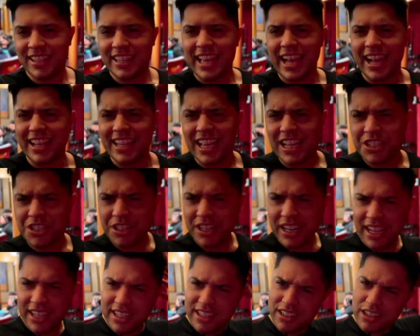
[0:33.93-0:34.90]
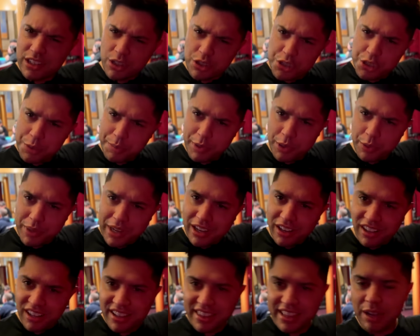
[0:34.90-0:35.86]
Yeah, yesterday didn't go super well.
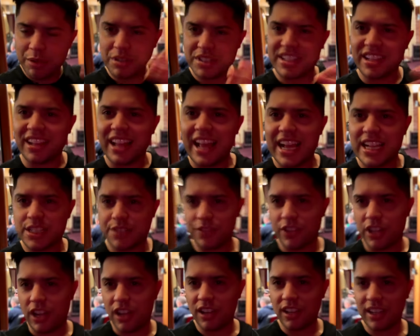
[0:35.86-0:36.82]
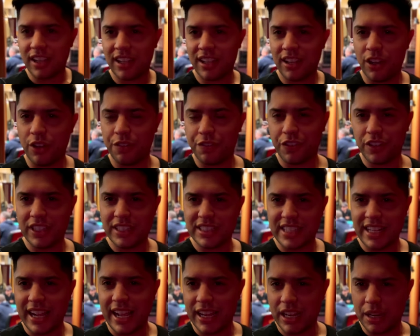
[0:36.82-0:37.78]
That was the last vlog. Hopefully
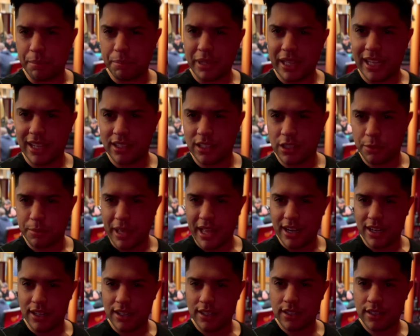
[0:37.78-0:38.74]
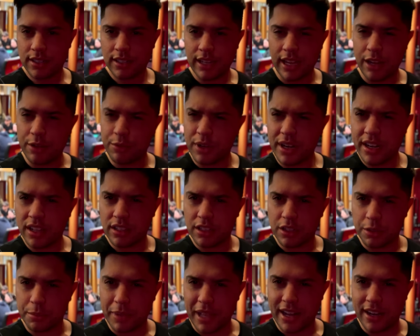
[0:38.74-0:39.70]
today I can play a little better and run a little
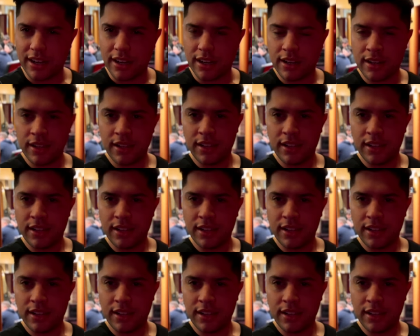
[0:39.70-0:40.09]
better.